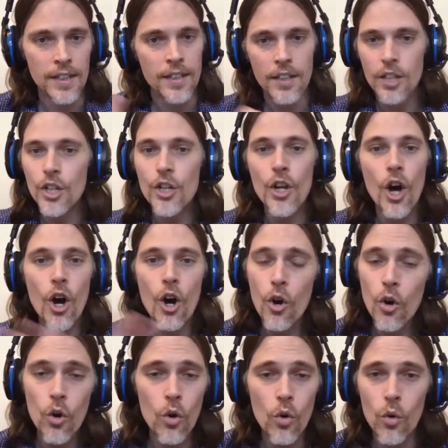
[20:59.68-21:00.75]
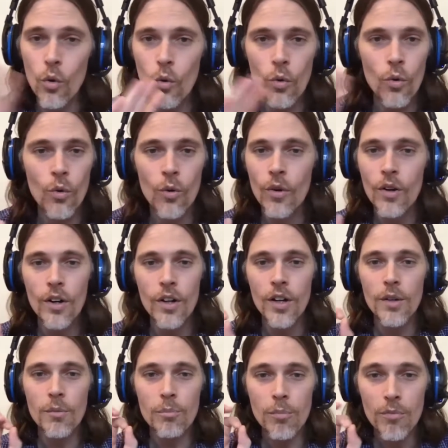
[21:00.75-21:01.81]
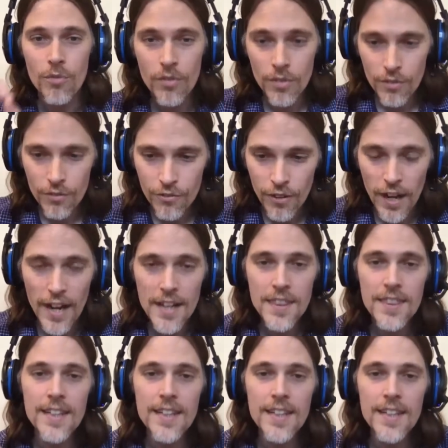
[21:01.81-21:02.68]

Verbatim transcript: No. Find